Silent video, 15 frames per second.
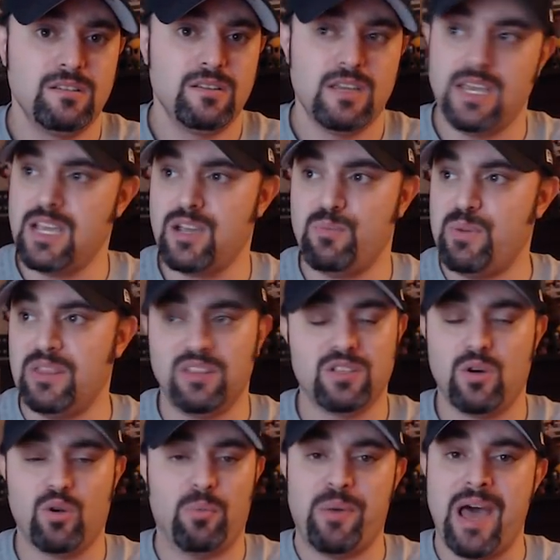he could be the
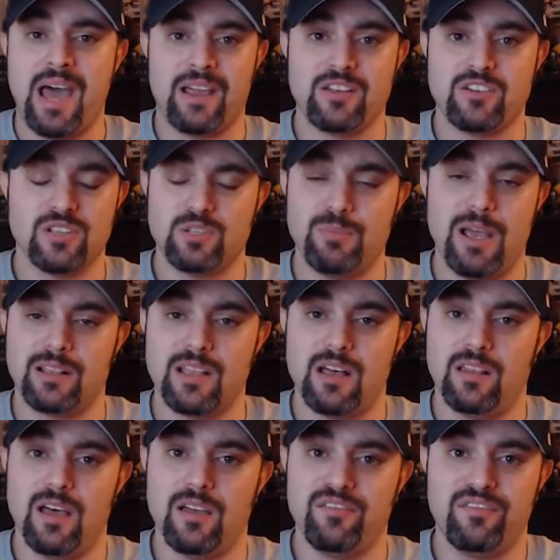total package on SmackDown
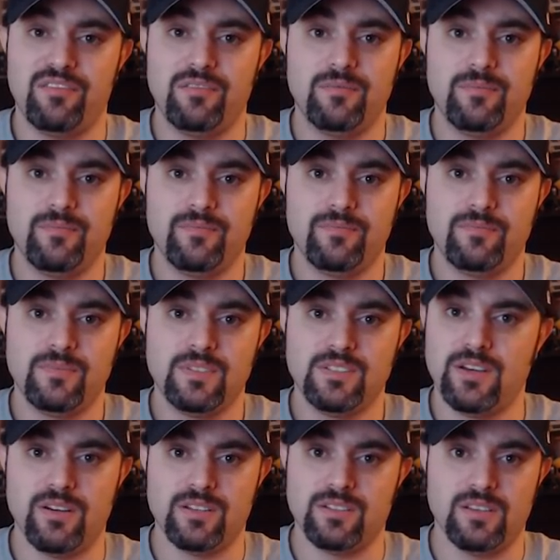Live.
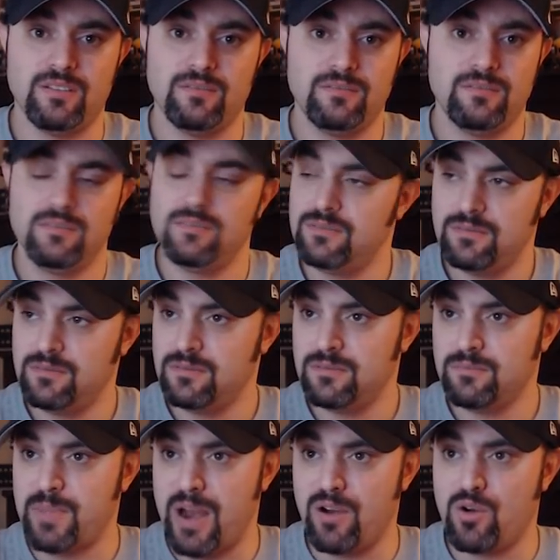Seriously.
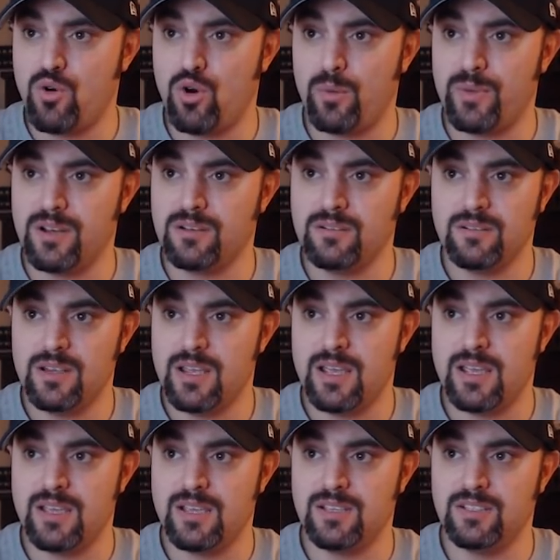Baron Corbin
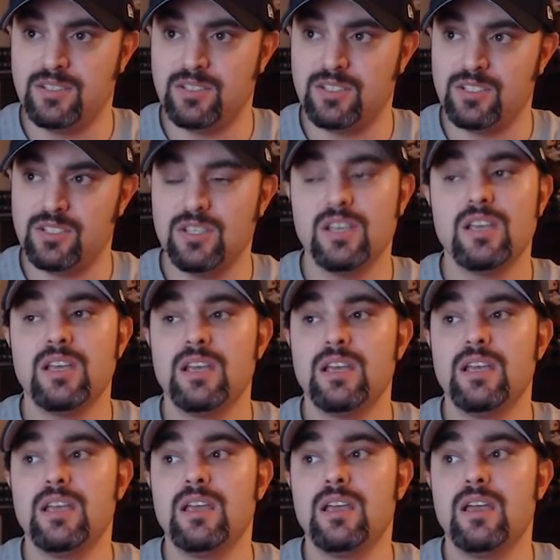is
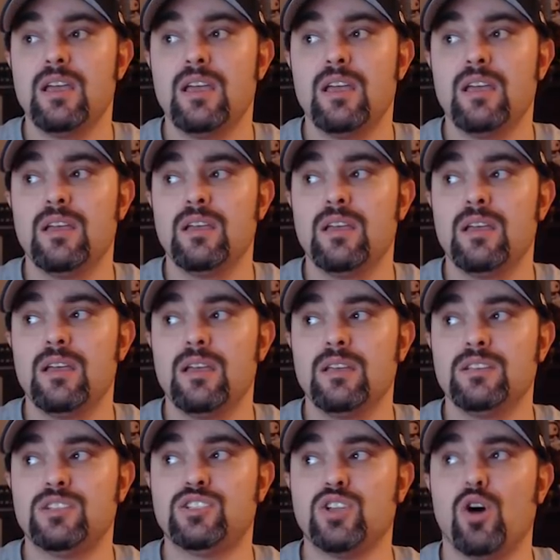
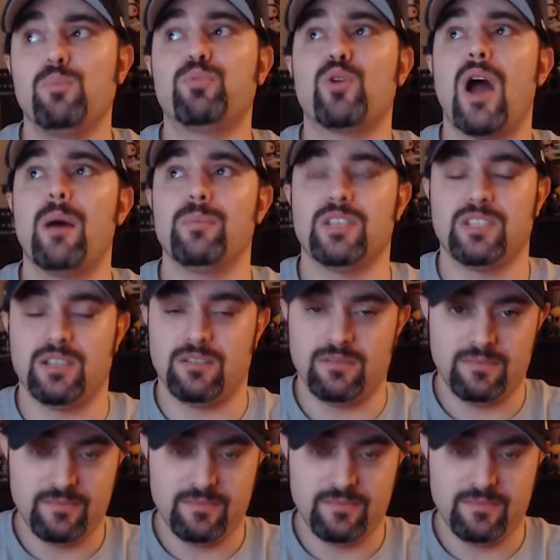so promising